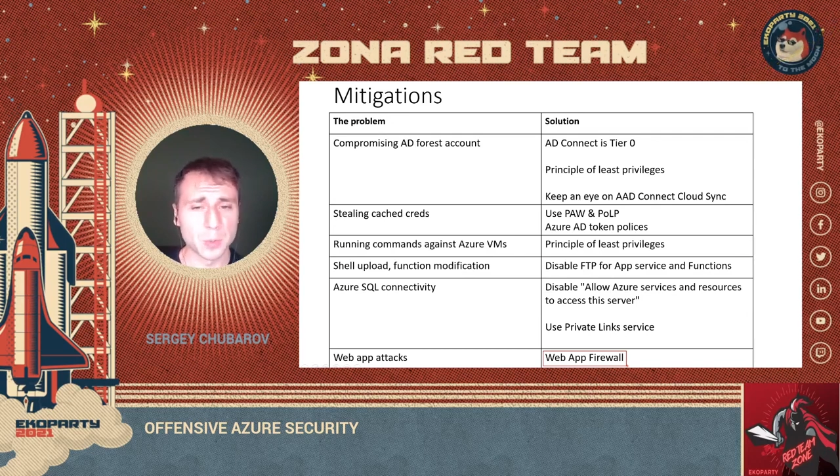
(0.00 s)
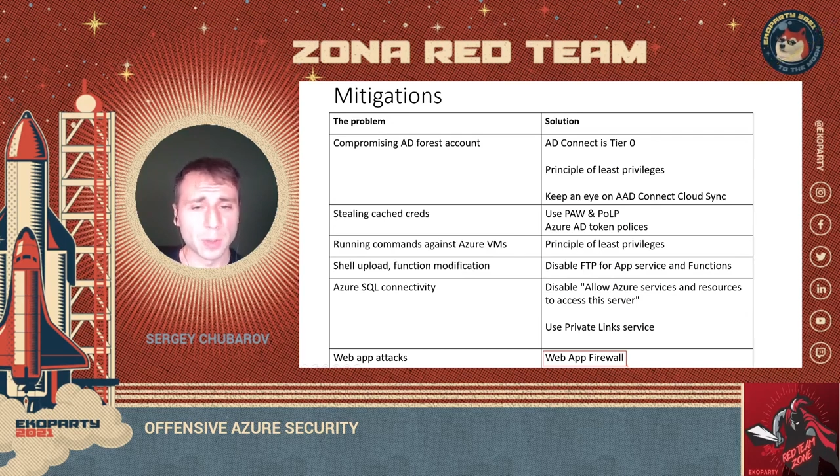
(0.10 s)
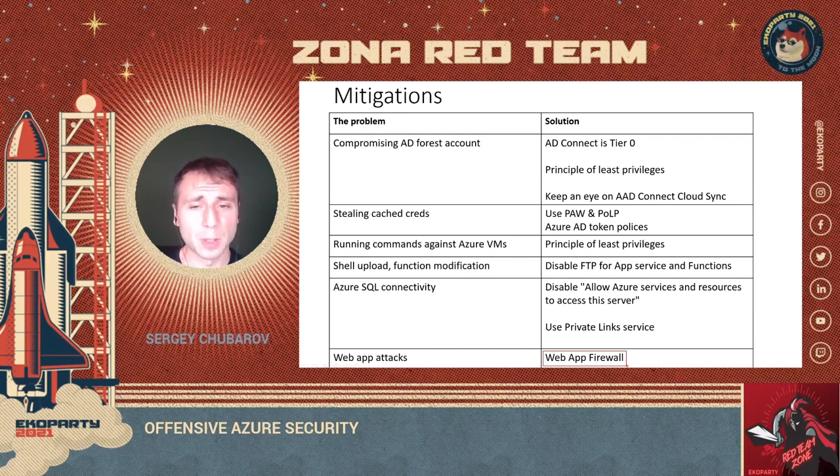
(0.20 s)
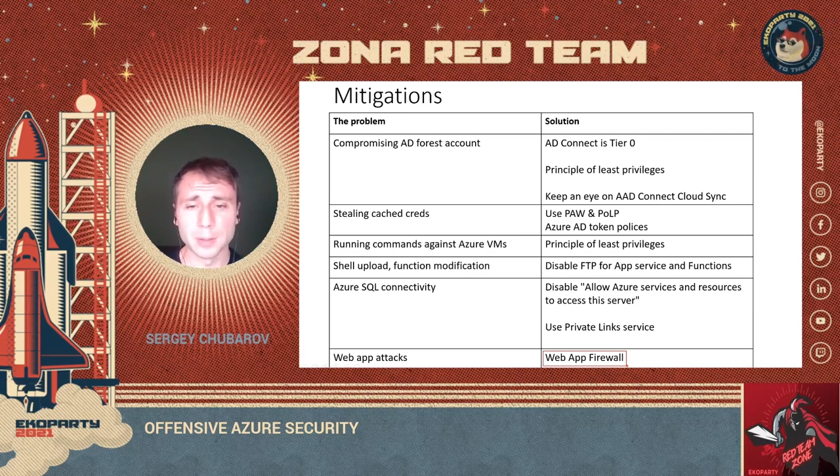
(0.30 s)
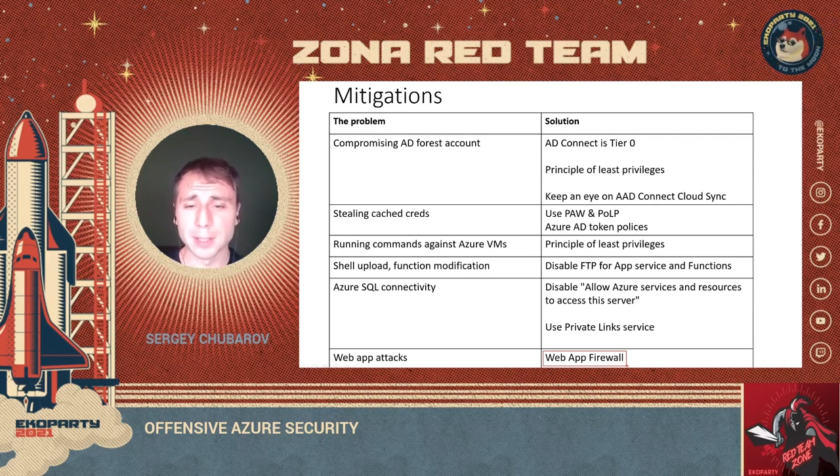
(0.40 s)
as
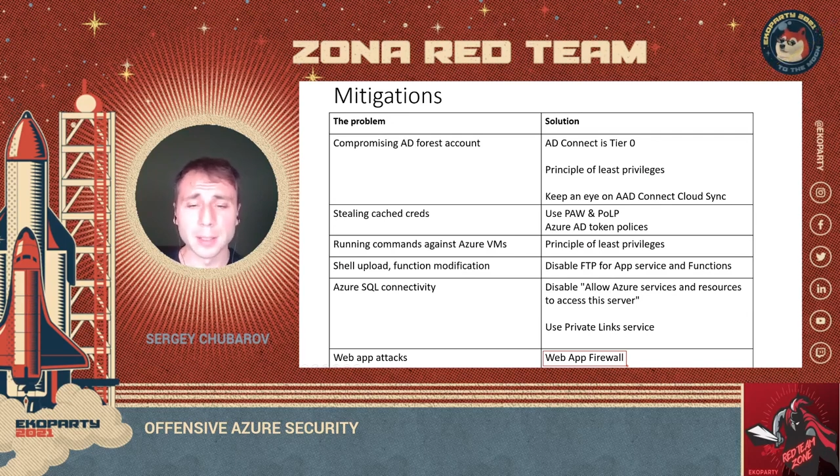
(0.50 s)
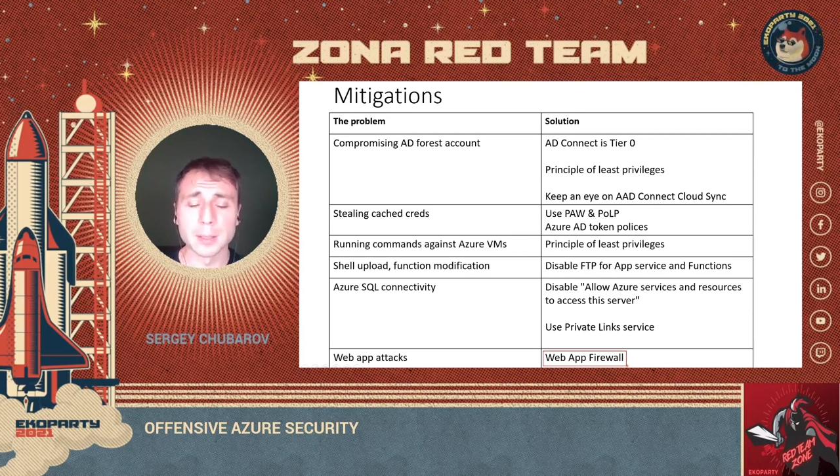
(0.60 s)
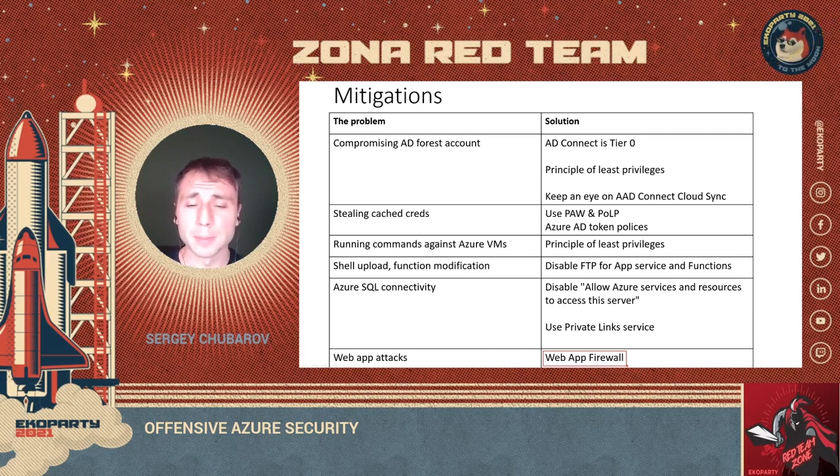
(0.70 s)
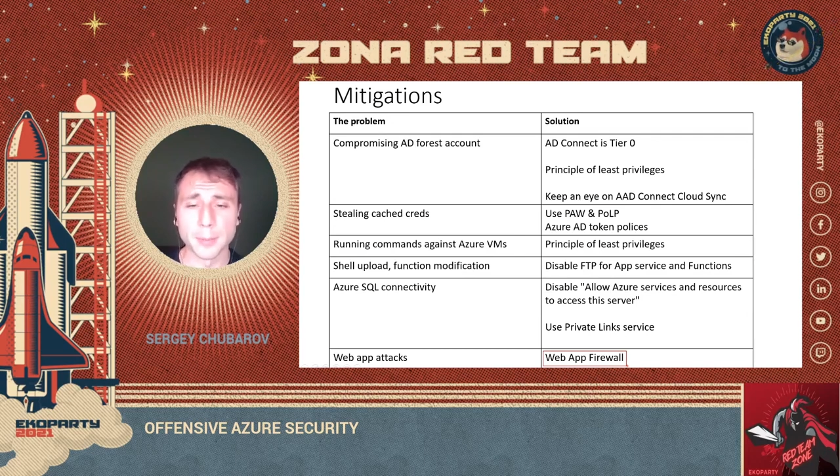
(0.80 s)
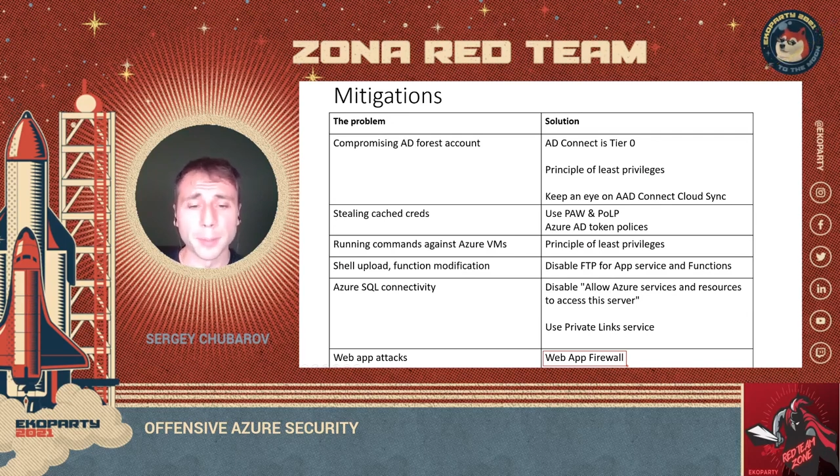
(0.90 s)
well. Not
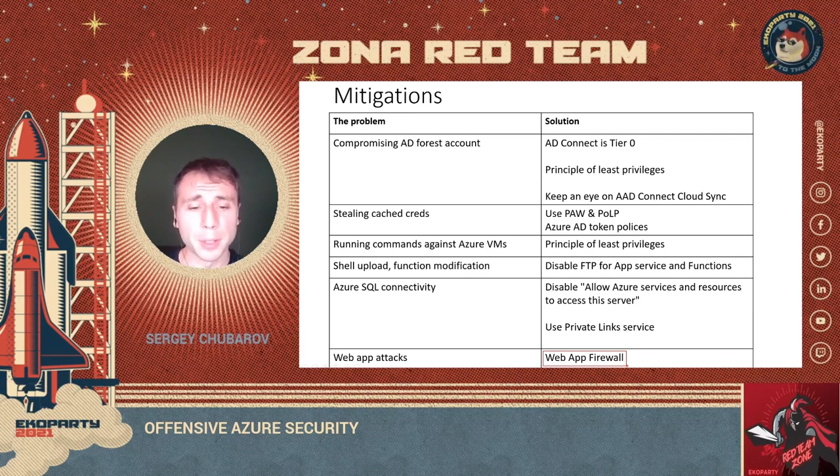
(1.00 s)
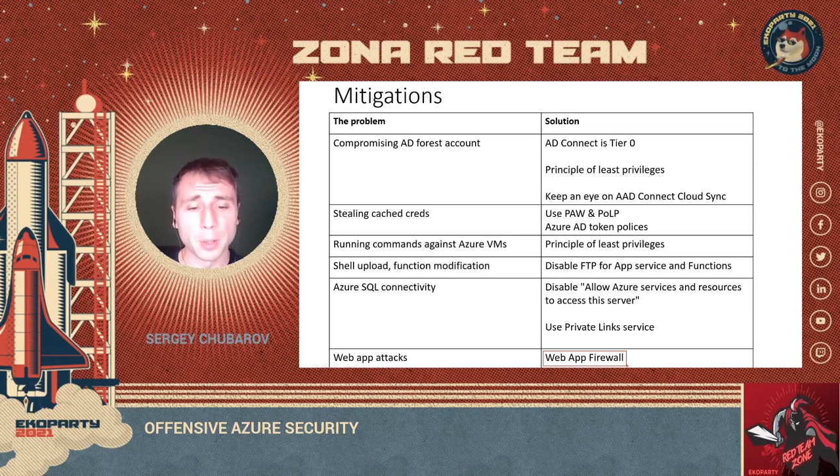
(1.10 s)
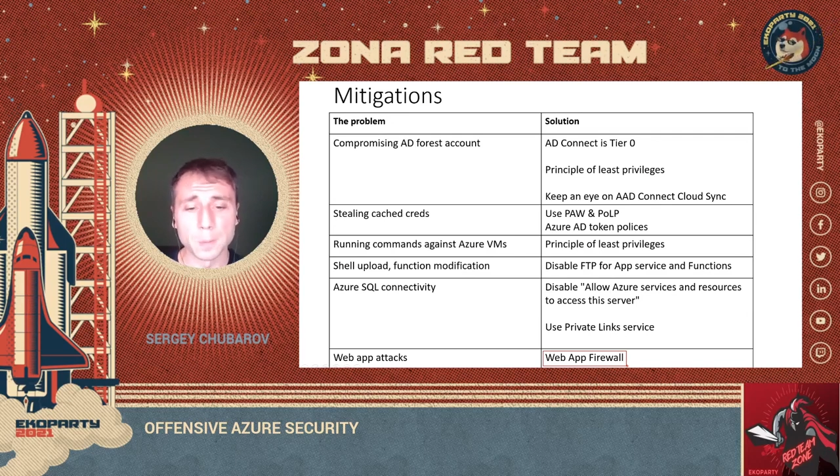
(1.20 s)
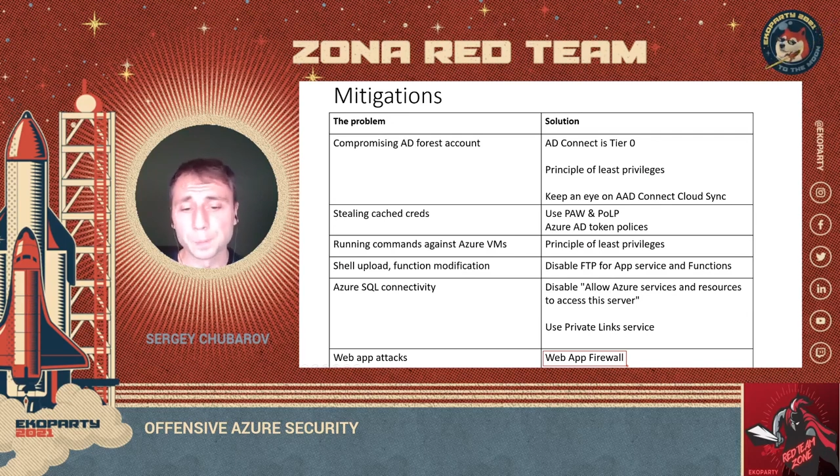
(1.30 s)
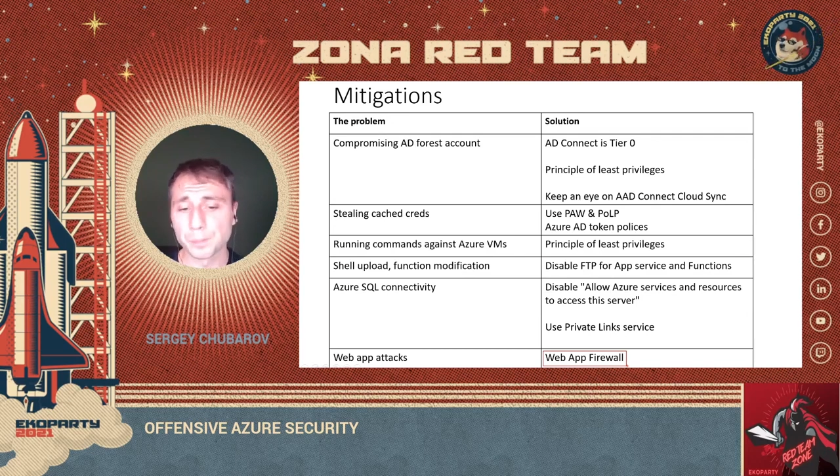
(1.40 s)
a problem at all.